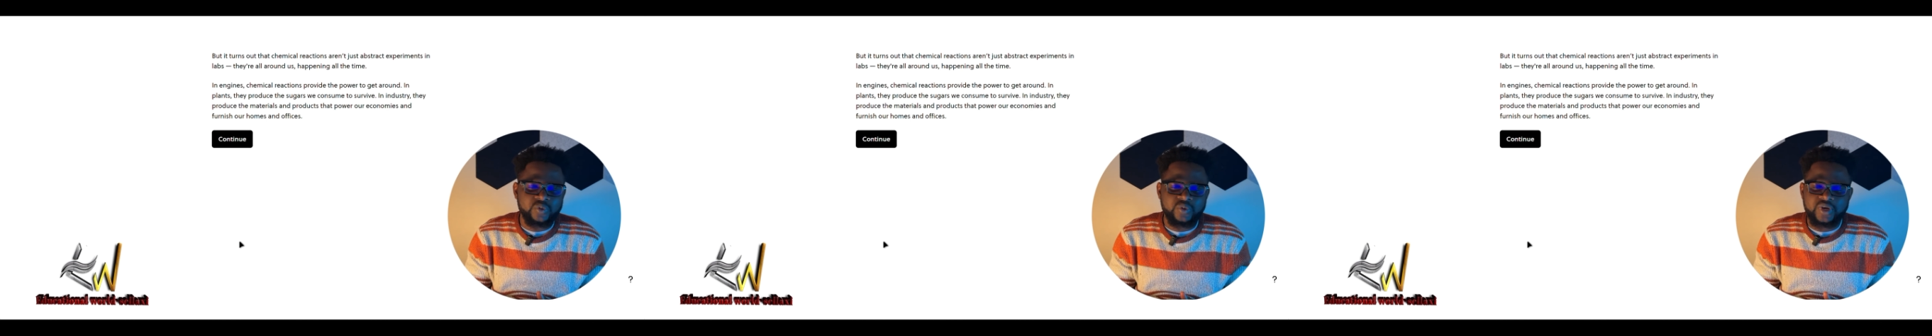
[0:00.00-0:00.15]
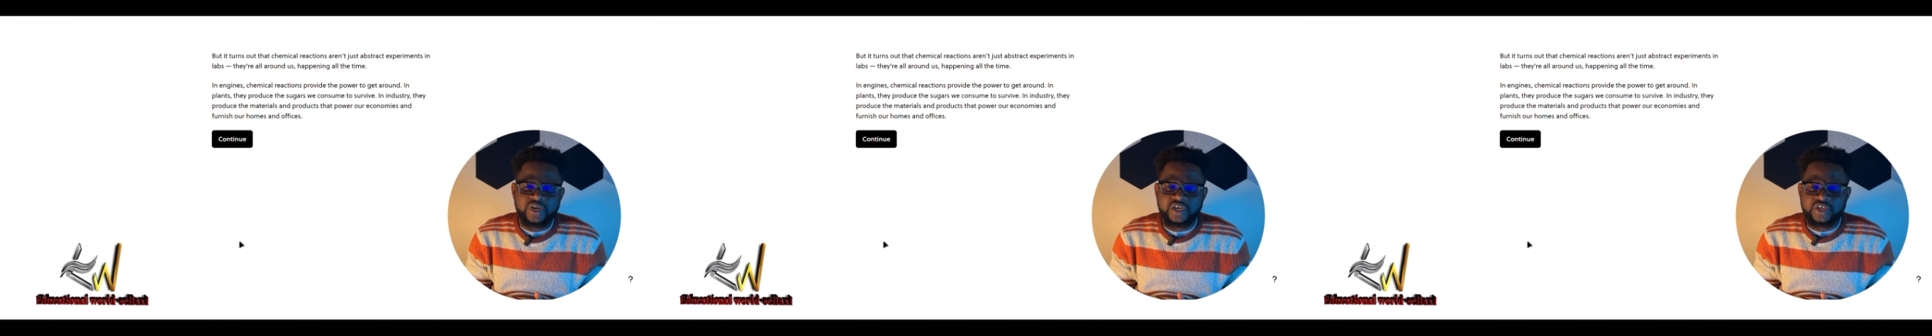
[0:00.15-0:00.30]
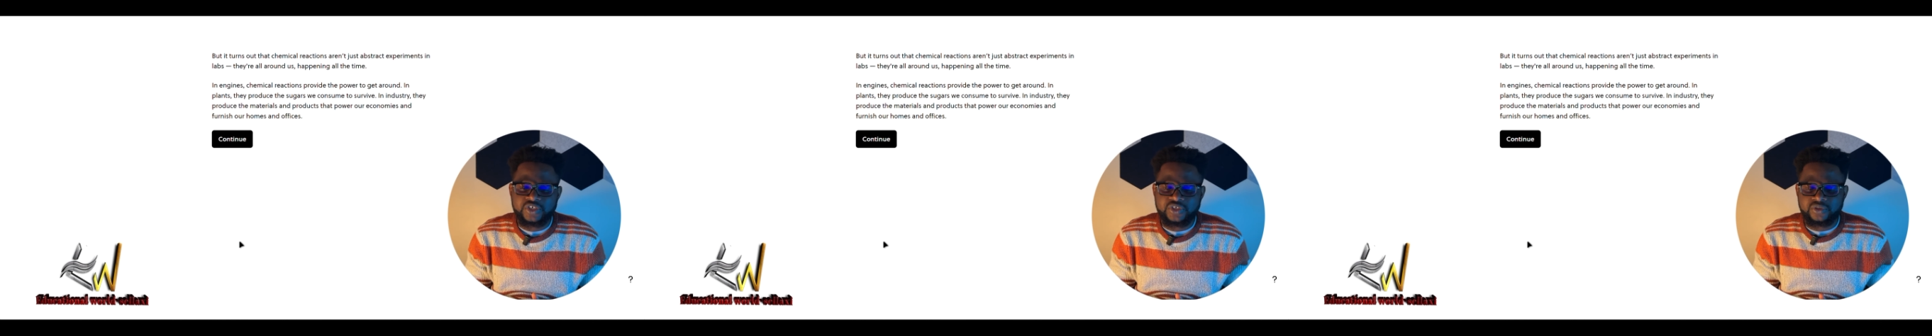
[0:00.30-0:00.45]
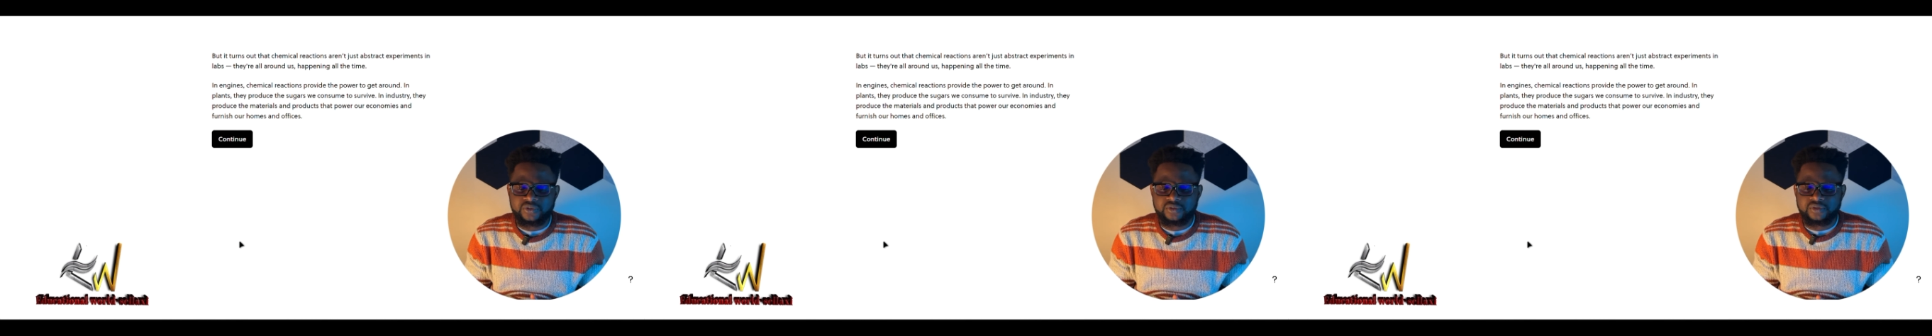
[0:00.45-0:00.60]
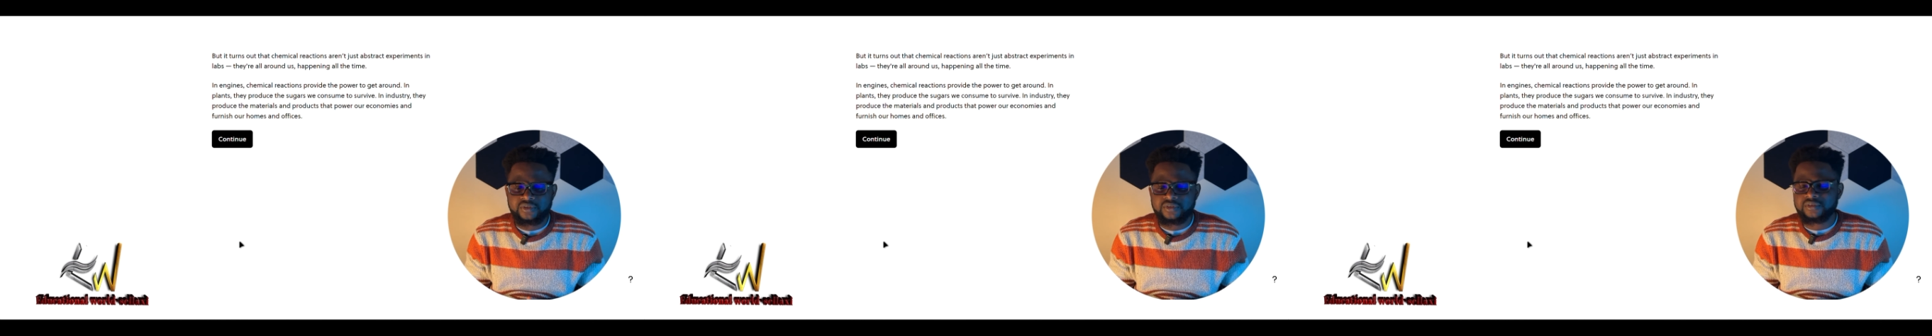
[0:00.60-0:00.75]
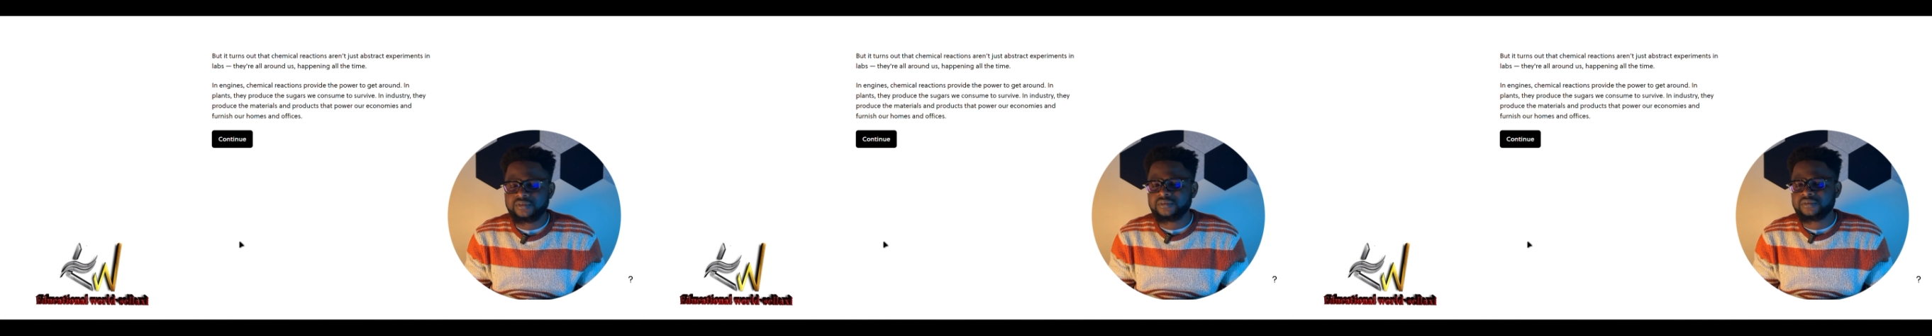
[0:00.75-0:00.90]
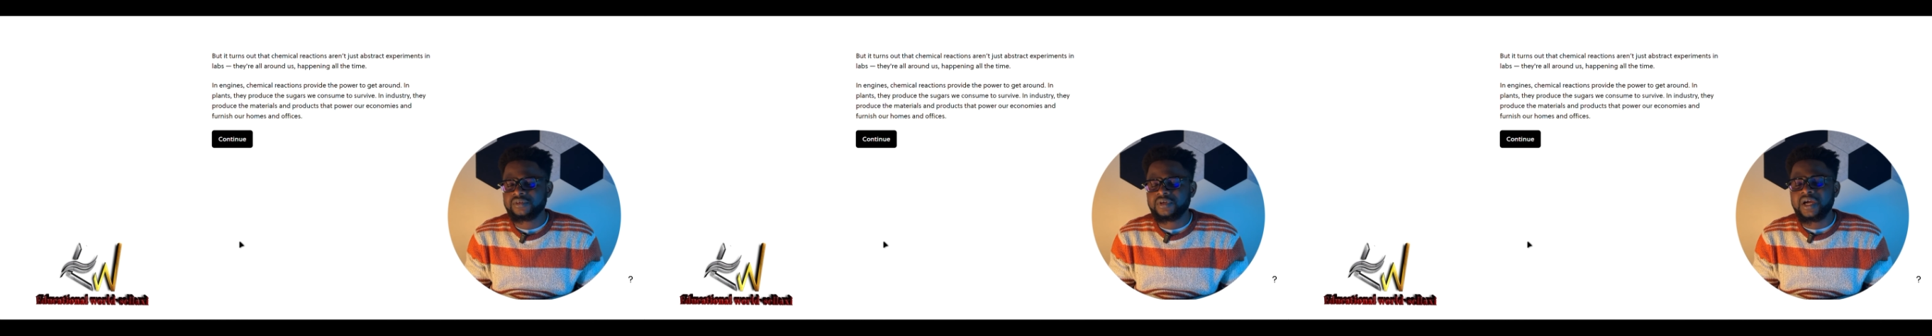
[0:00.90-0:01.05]

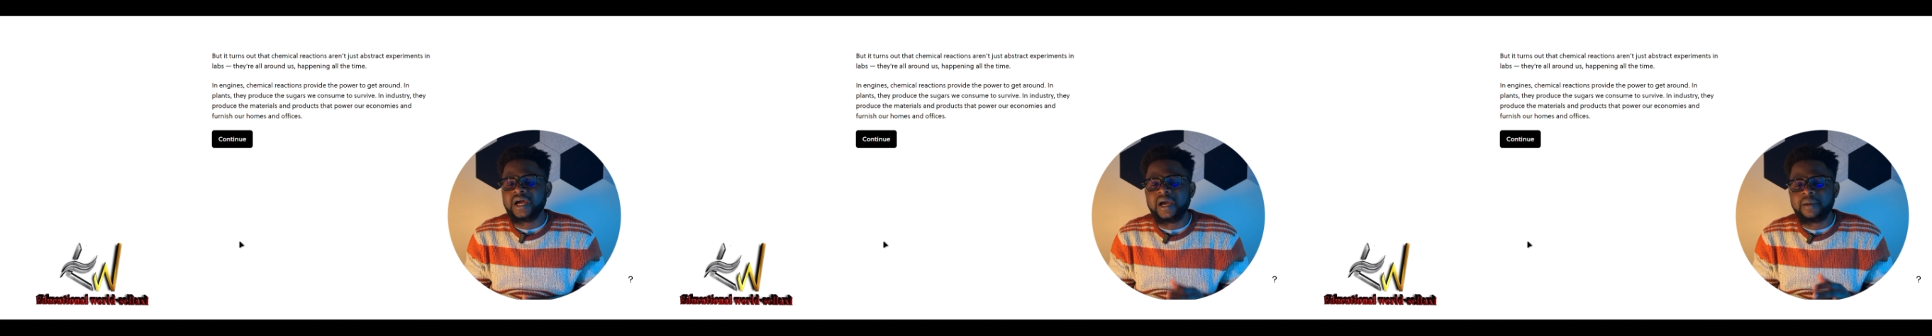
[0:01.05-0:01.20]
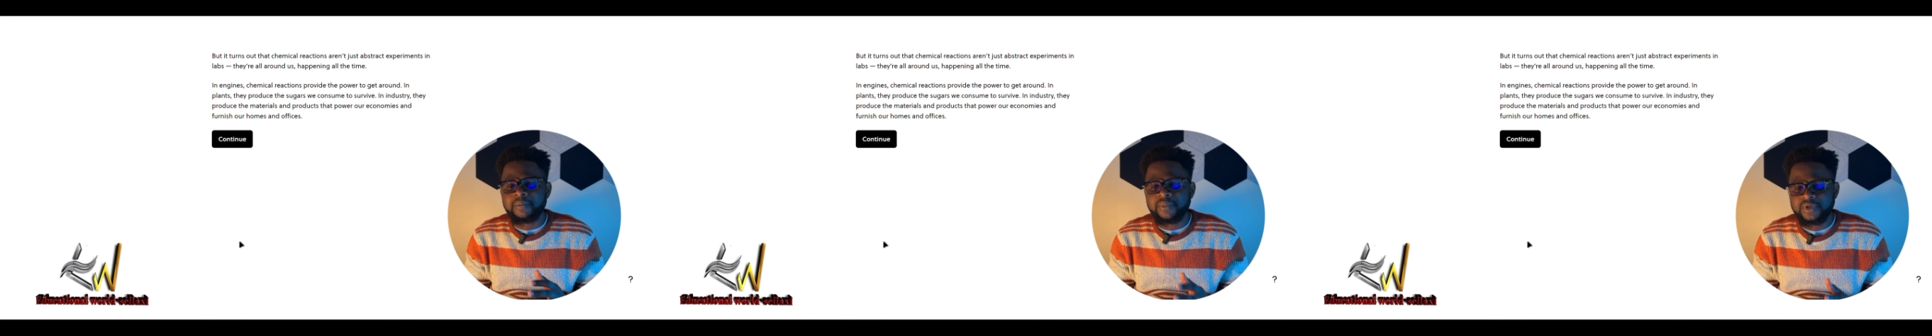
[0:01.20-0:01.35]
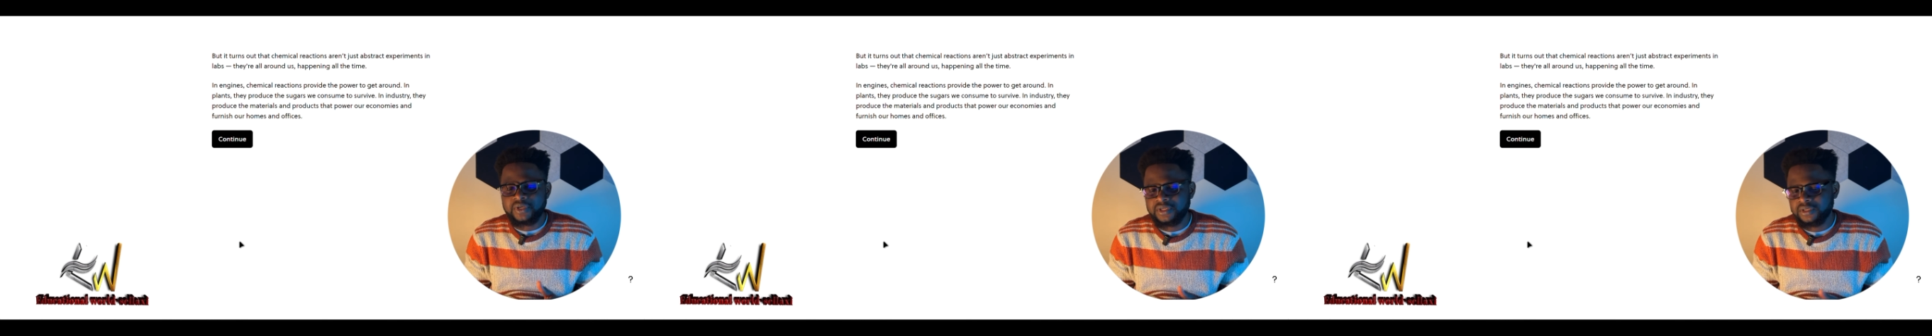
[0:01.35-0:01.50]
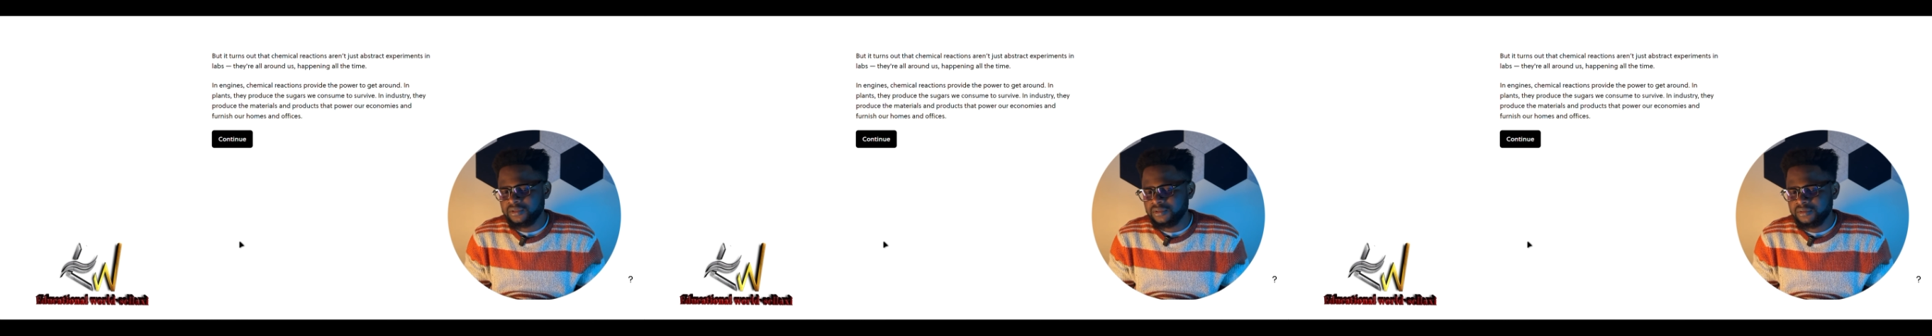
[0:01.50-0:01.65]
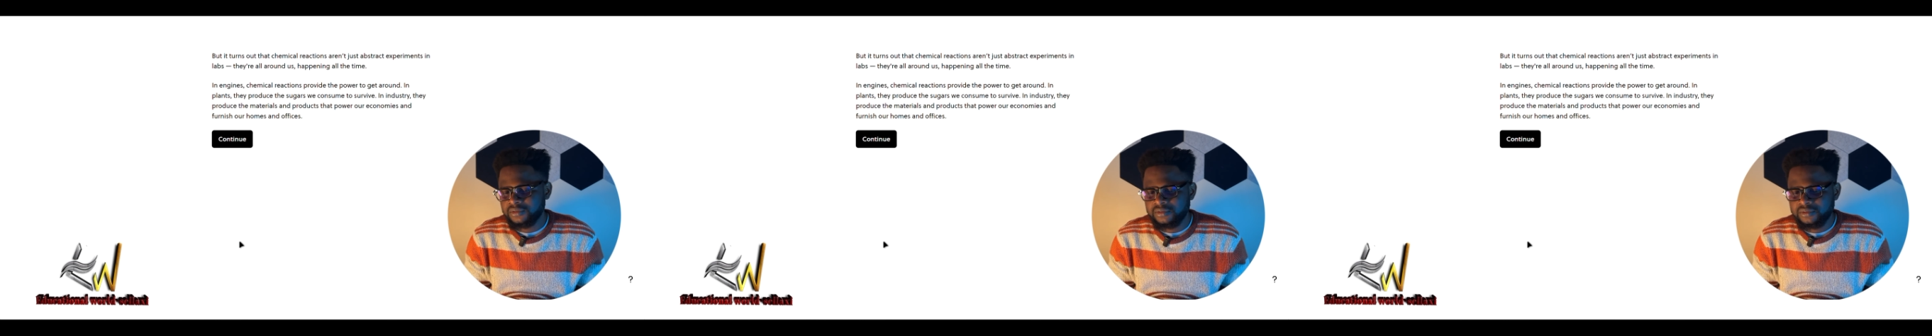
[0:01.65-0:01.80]
reactions happening,